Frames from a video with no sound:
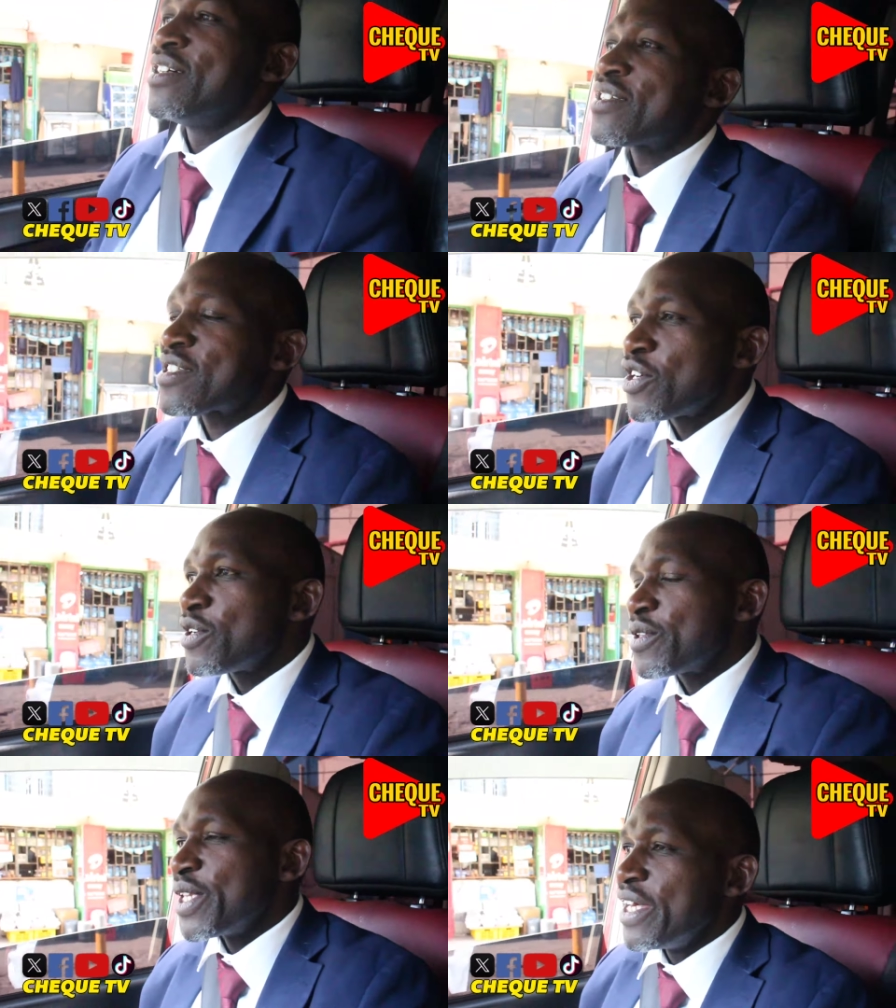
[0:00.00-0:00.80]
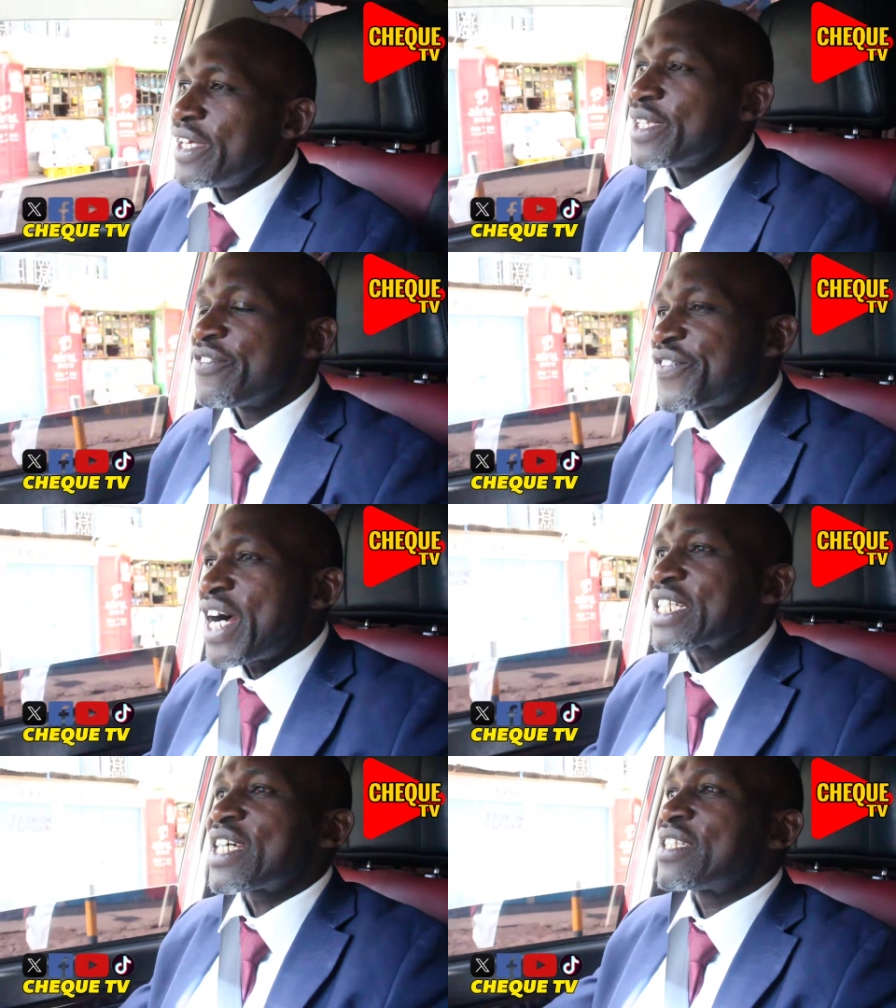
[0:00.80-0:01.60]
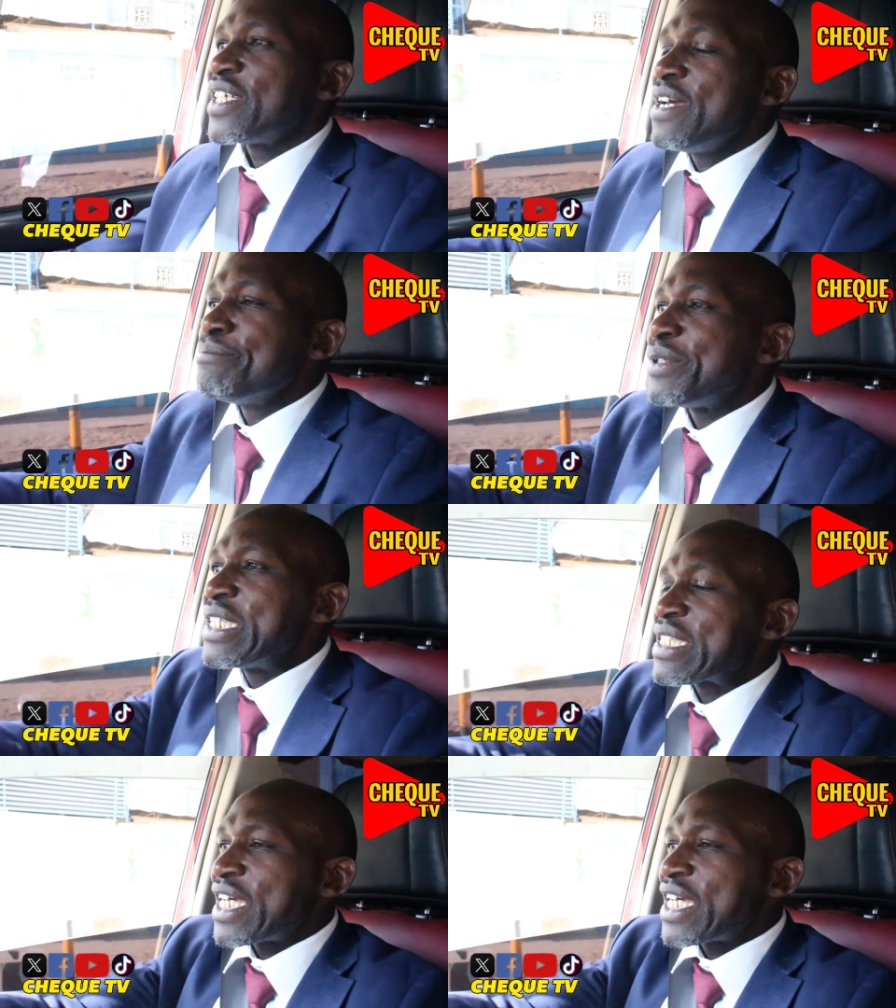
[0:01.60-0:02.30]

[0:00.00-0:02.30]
So the fact that the MPs